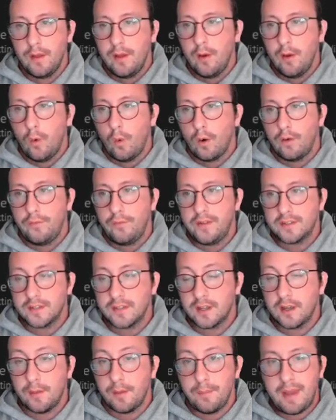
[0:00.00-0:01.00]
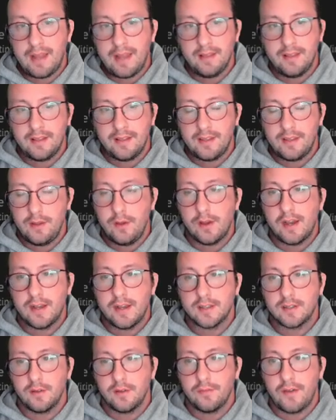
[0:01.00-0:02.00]
Or if it's a commandlet that you
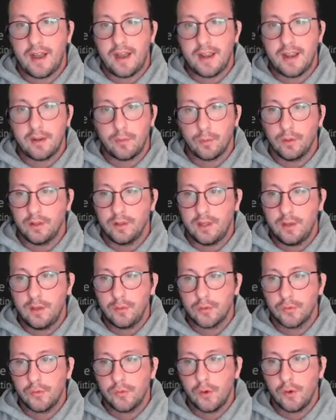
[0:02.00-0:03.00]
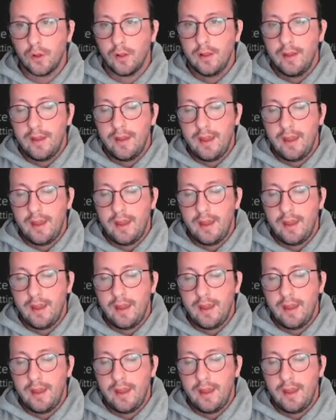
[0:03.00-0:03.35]
guys find really useful,